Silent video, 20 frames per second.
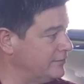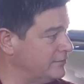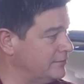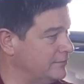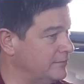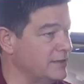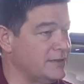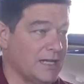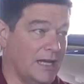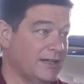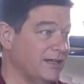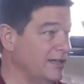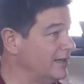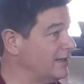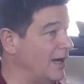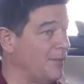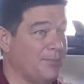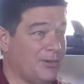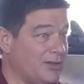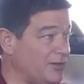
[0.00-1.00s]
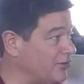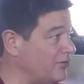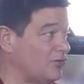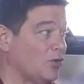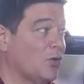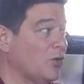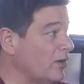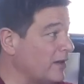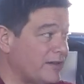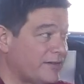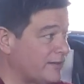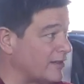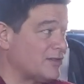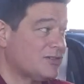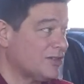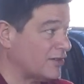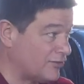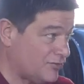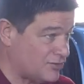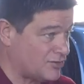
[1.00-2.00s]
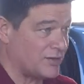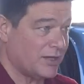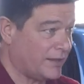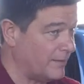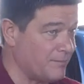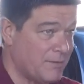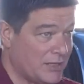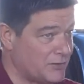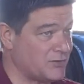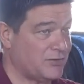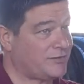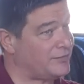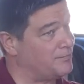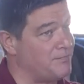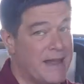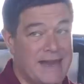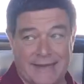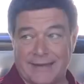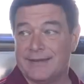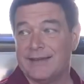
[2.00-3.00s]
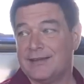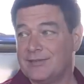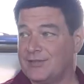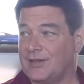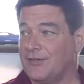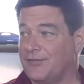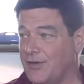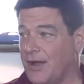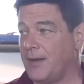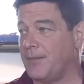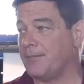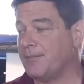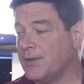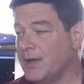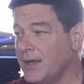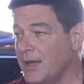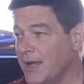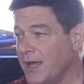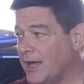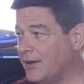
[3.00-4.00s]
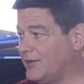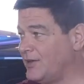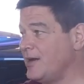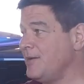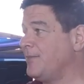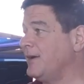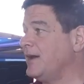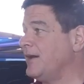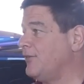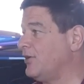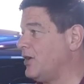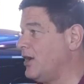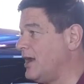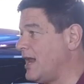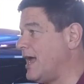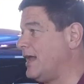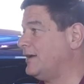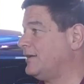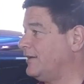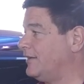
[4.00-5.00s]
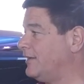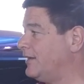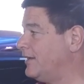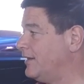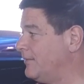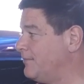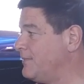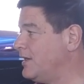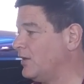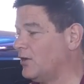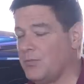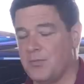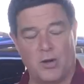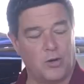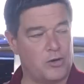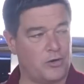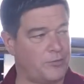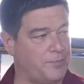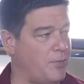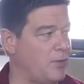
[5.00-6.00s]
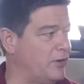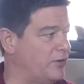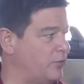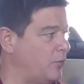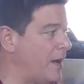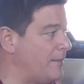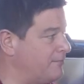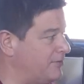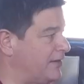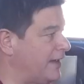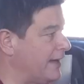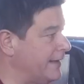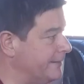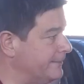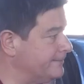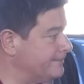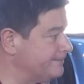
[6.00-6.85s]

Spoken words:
Let me tell you a couple of stories that just, I'm not just making this stuff up. Has anybody ever gone on to the Miller Motorsports website?